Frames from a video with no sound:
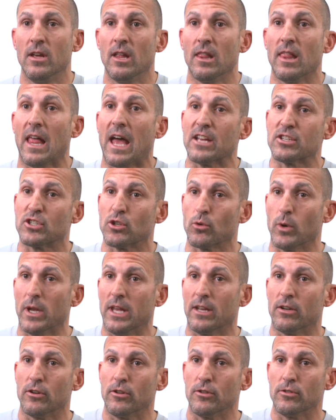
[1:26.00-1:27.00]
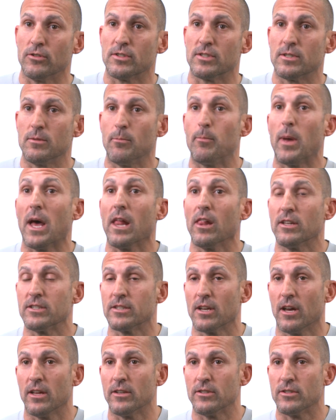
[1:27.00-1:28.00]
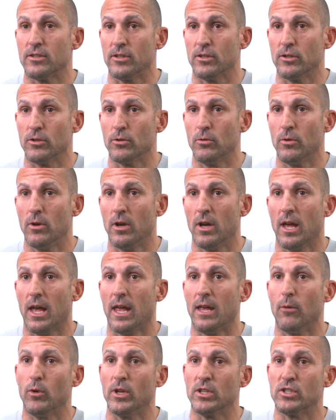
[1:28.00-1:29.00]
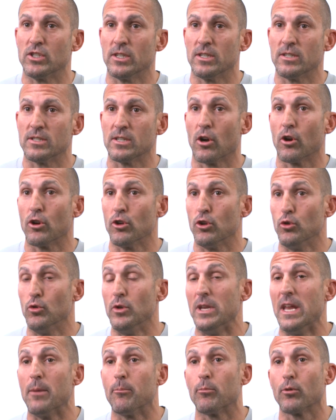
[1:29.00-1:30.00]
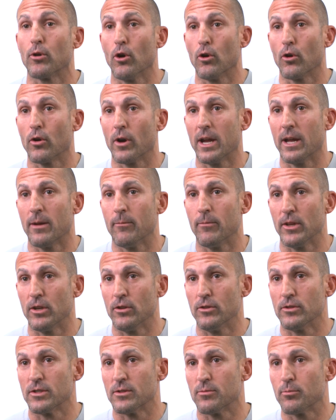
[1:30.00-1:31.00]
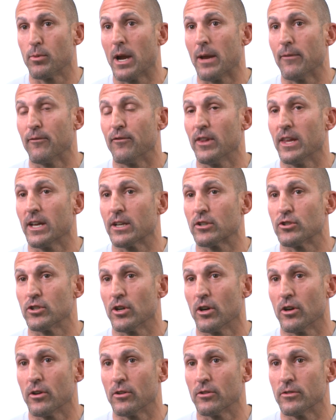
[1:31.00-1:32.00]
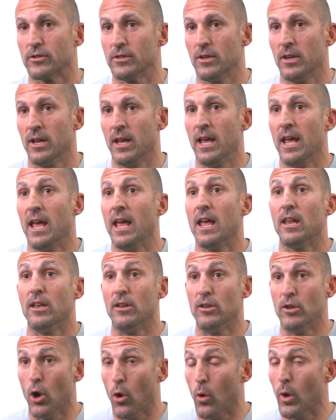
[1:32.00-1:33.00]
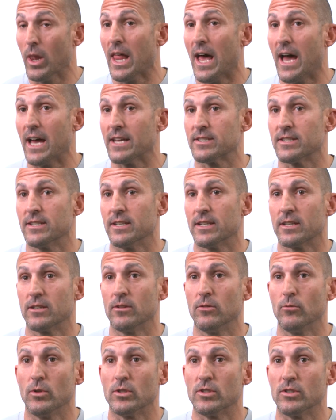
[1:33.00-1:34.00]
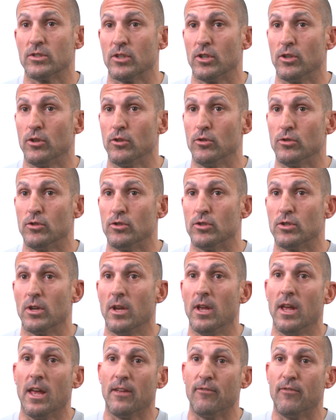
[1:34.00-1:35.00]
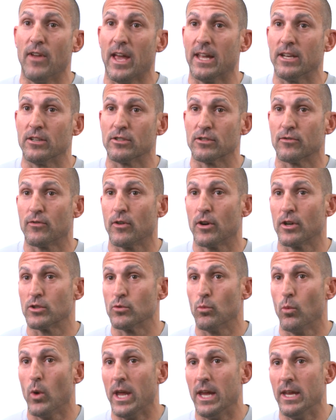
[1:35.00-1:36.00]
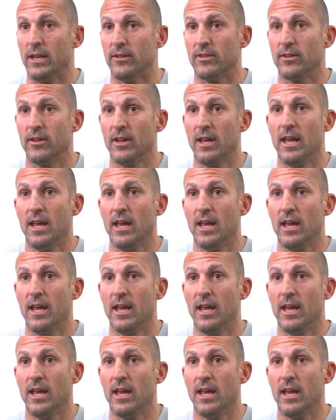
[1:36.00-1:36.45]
last year we introduced Peloton to you, which is our new knit program that uses Primeflex yarn, no elastic, which is a huge advantage as far as weight